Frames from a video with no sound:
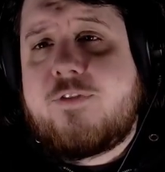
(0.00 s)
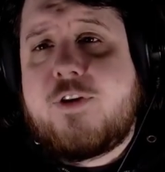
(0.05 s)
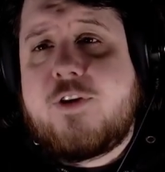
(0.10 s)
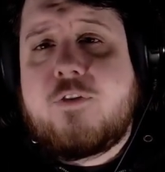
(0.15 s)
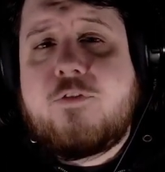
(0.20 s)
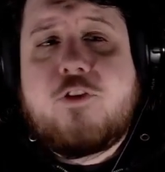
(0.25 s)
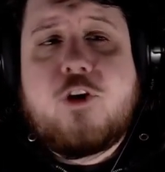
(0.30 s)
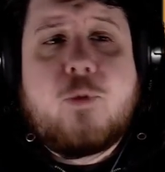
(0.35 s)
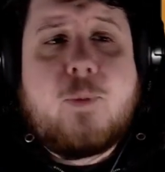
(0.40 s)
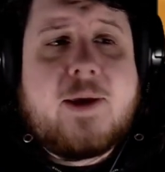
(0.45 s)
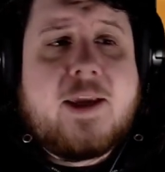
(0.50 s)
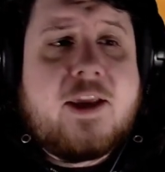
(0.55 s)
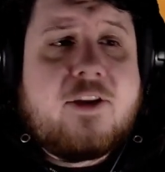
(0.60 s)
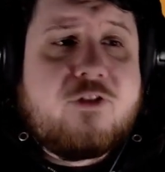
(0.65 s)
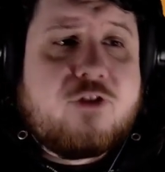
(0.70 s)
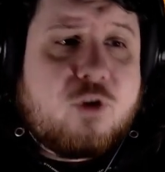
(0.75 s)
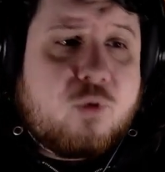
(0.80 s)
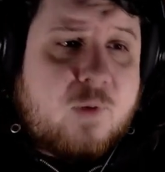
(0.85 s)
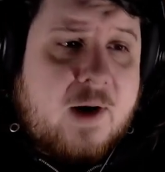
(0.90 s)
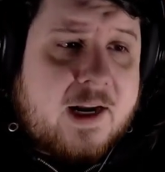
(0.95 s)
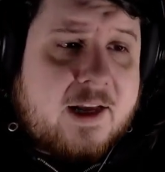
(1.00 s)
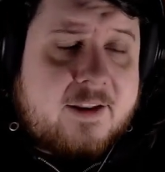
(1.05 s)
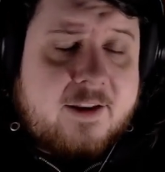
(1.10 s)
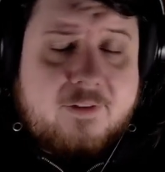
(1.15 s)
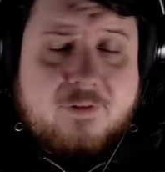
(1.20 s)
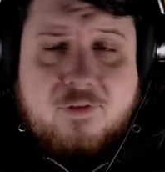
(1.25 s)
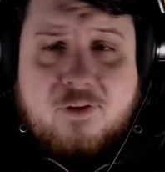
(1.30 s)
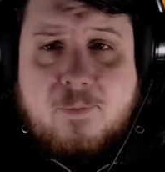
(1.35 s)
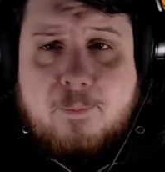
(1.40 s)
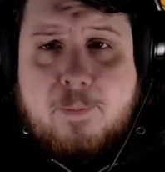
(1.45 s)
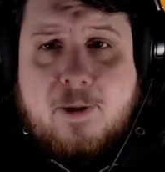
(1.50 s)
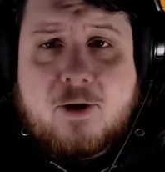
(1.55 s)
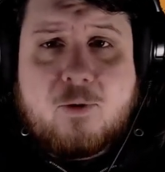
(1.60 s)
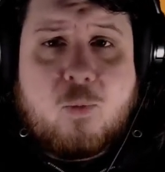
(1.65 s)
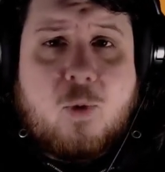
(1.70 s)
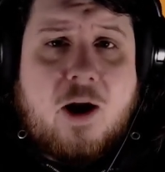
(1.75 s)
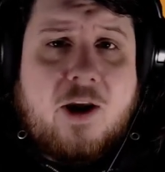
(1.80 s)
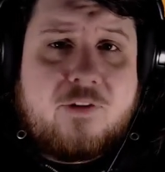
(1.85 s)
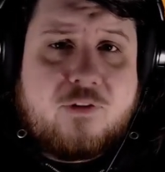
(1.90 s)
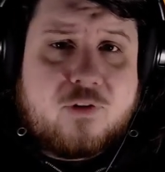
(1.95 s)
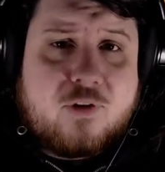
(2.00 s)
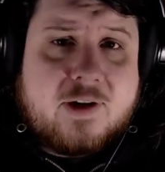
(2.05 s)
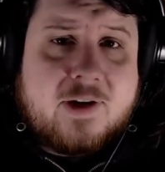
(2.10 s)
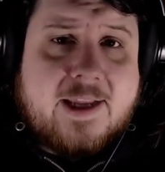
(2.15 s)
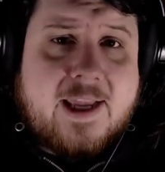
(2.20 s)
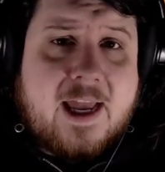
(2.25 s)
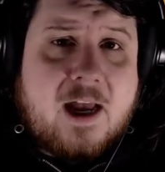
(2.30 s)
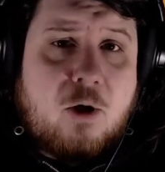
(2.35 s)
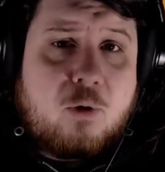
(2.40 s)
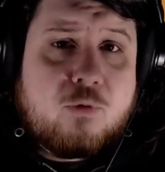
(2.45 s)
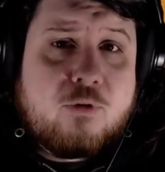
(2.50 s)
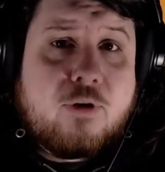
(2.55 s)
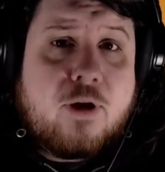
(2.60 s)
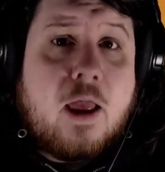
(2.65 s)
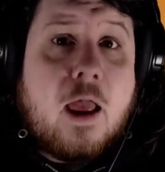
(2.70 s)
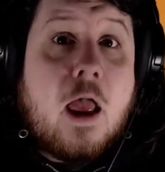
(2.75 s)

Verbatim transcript: you're viewing it directly from the Budweiser account.